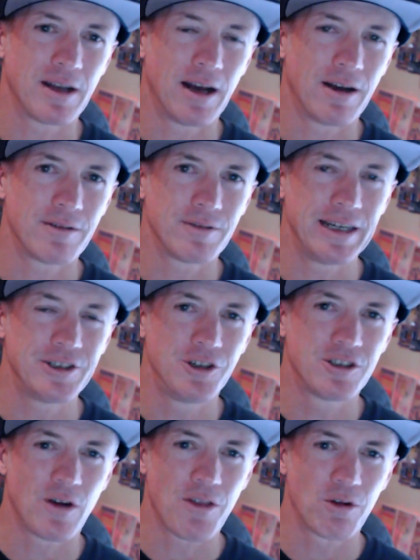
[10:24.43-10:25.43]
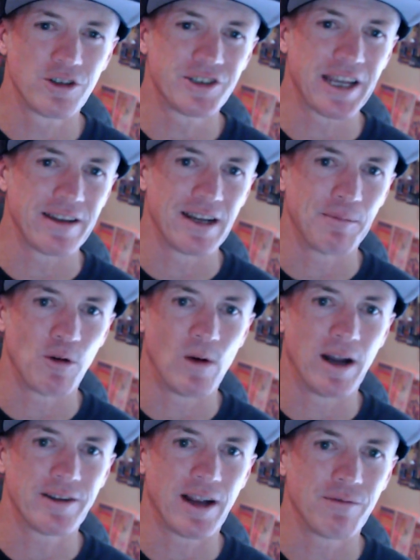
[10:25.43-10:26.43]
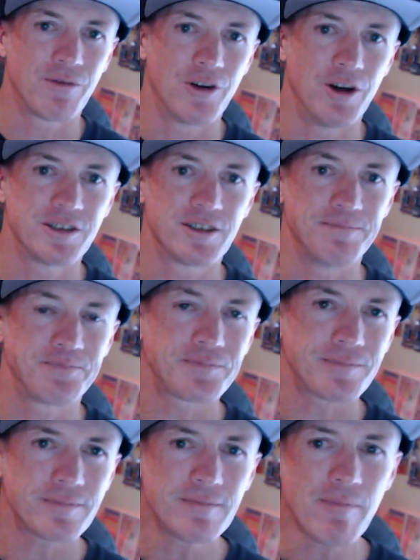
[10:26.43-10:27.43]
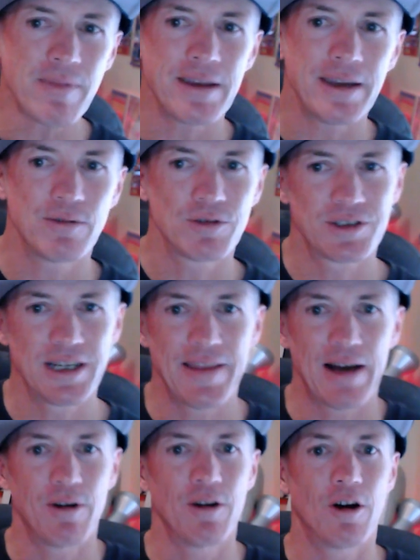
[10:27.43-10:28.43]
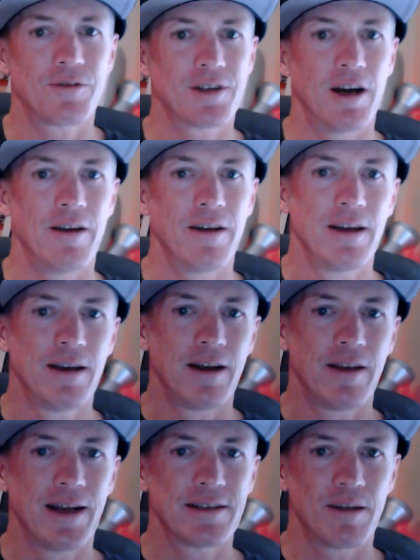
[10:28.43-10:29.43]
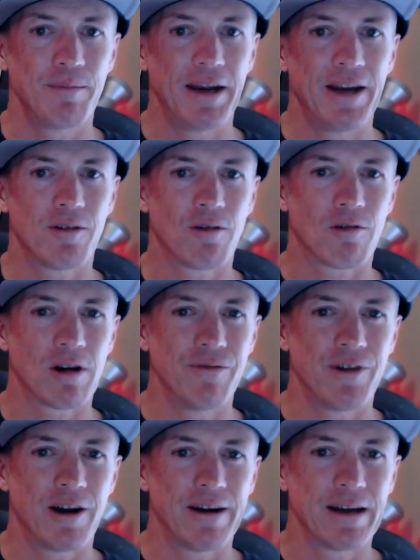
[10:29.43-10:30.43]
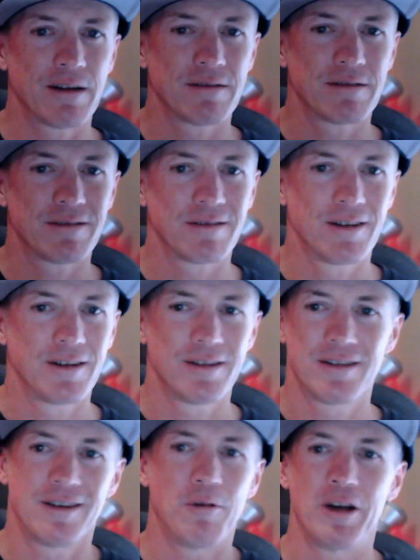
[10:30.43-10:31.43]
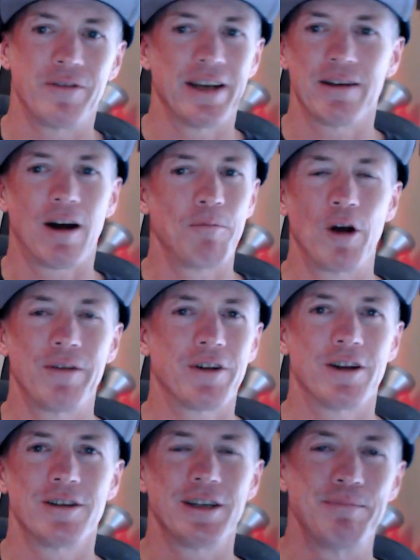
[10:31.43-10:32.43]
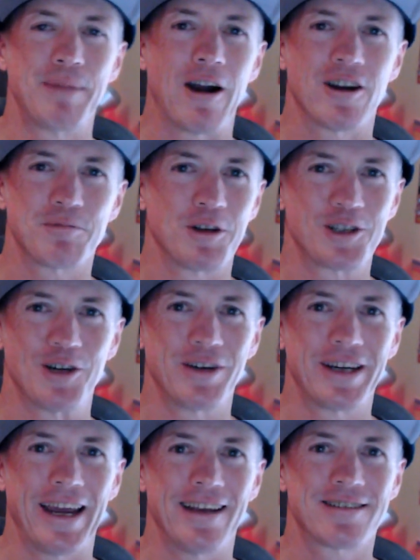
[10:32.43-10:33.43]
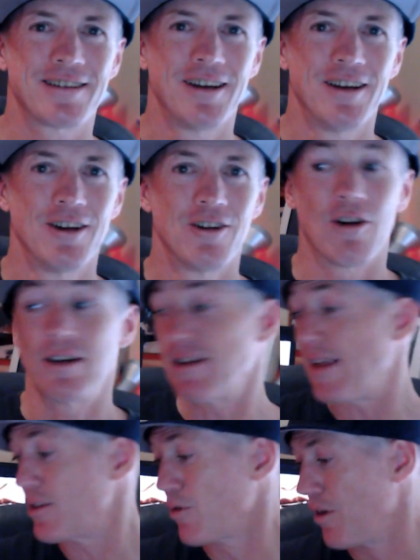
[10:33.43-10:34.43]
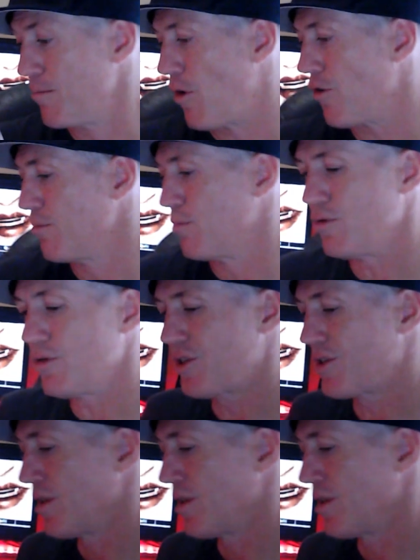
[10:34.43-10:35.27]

issues. So I thought I'd just get the #1 done first, and yeah, we'll send that one off. So that's a Mandalorian variant. I'm not even going to embarrass myself and guess. Right, so that's all the modern books,